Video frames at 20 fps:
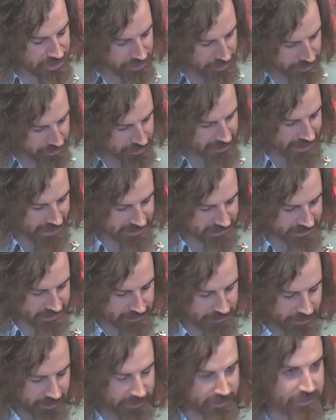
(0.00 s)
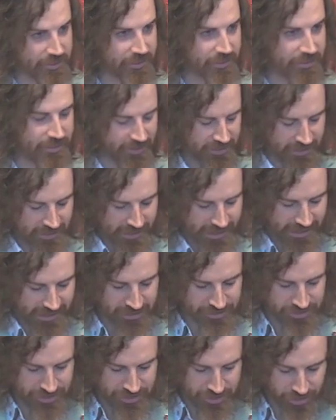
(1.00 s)
New Testament
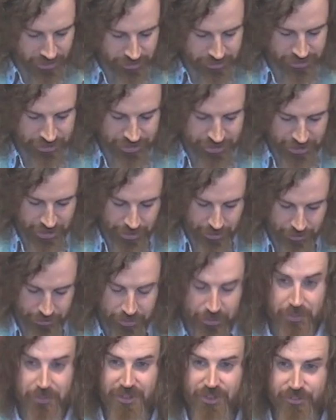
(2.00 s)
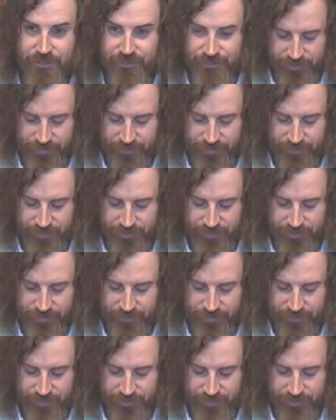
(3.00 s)
is not shown to its